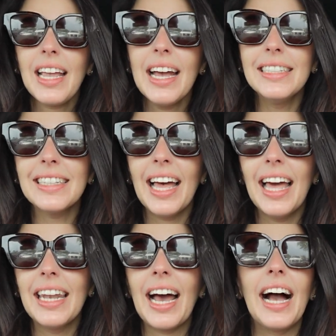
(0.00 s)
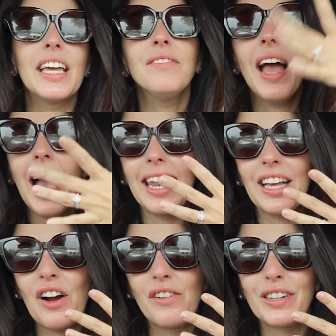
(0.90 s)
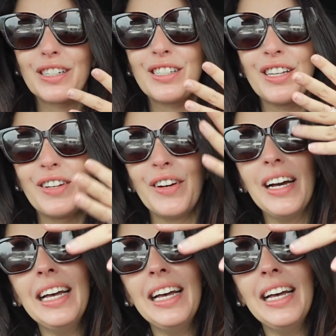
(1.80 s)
And then I am heading over to